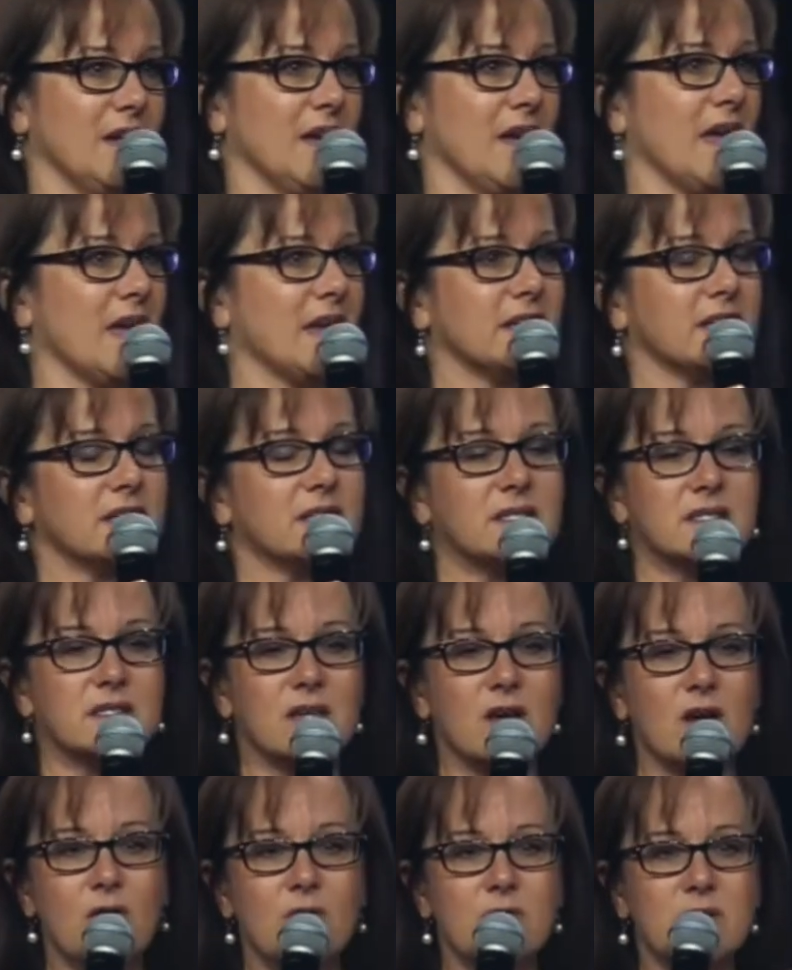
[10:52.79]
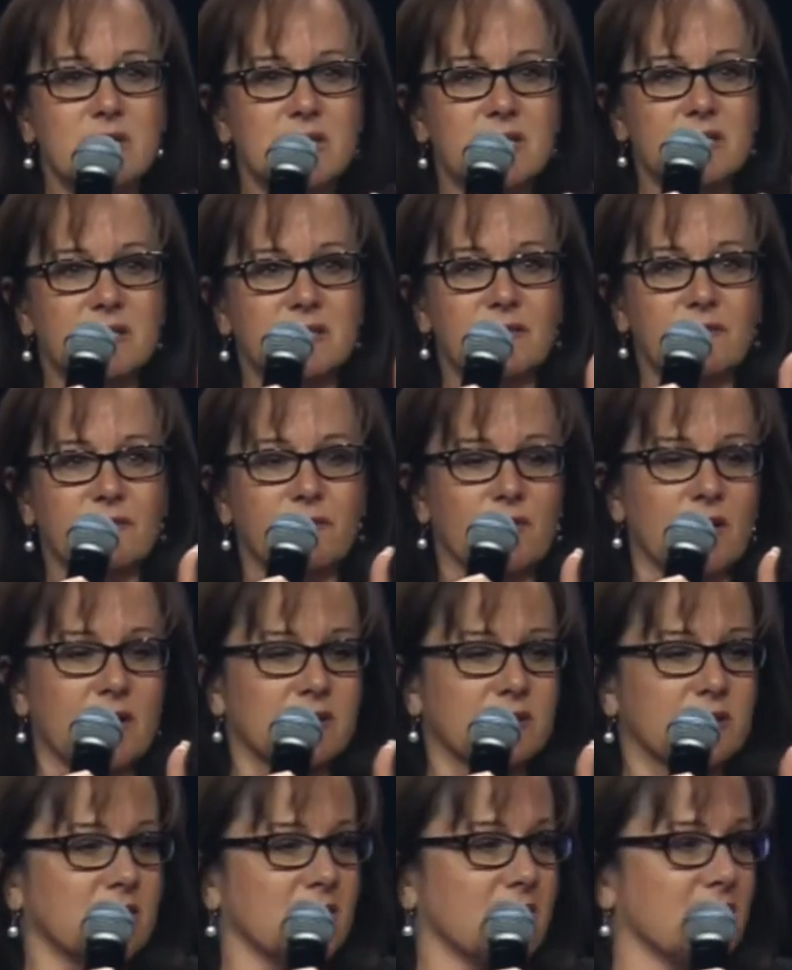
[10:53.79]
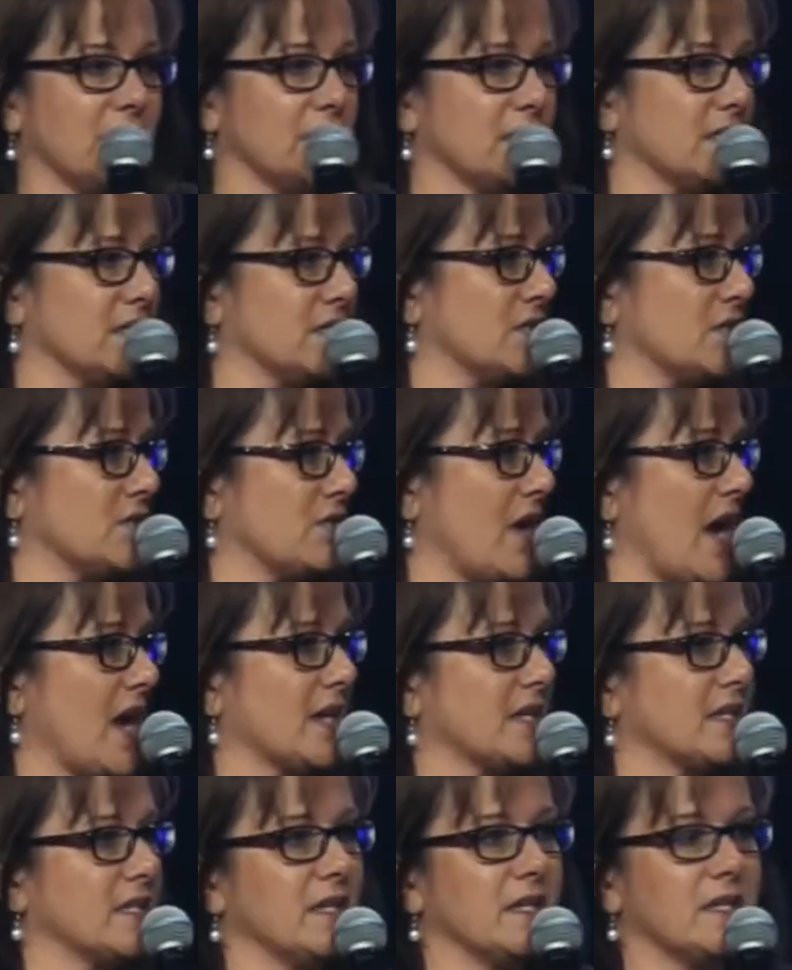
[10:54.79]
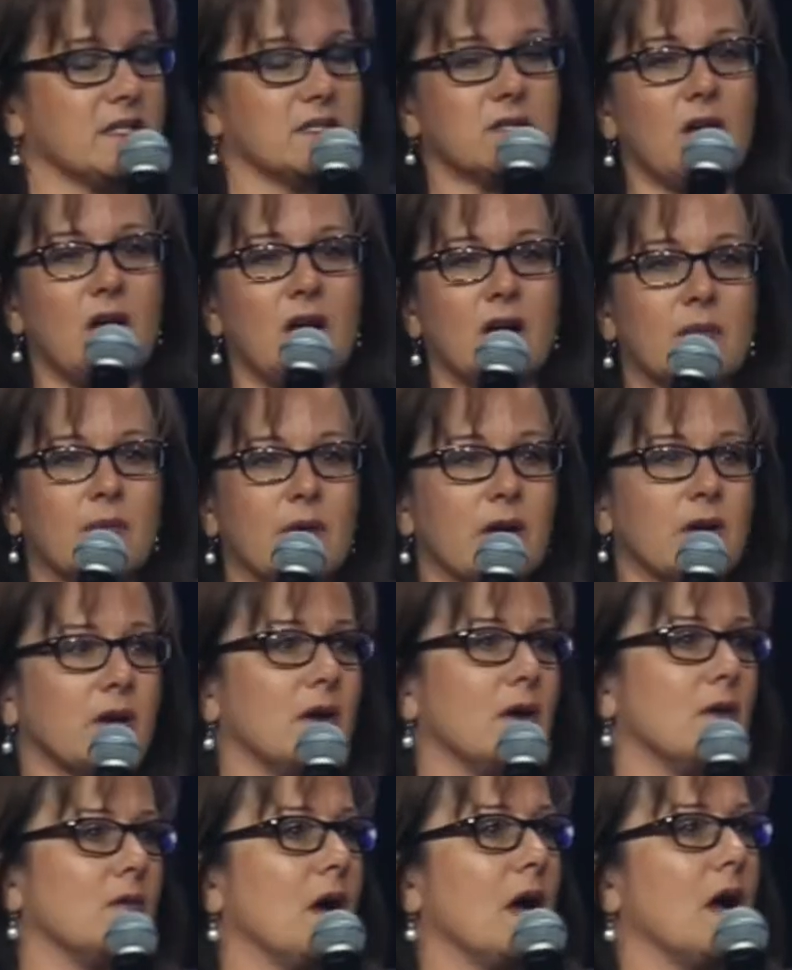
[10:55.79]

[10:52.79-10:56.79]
And it's so easy for us to get distracted and talk about, oh, how